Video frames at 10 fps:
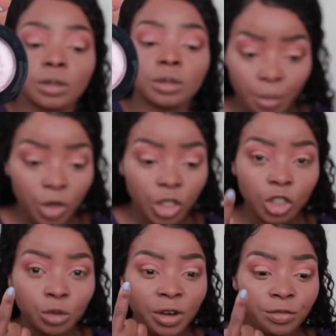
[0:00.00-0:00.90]
I'm gonna
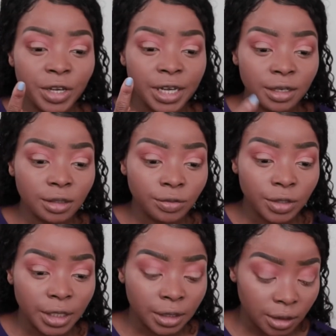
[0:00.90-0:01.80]
use my fingers for
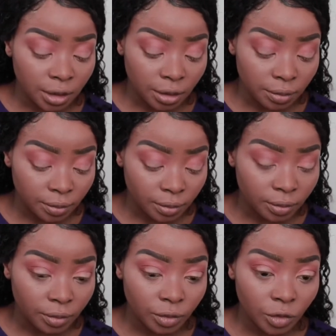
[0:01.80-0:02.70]
this,
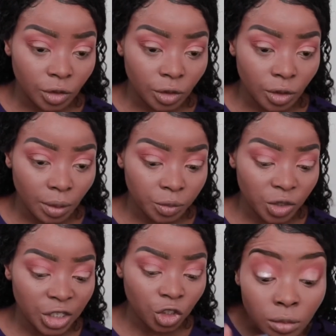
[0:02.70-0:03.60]
so I'm
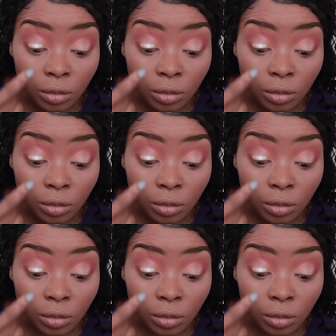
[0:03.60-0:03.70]
literally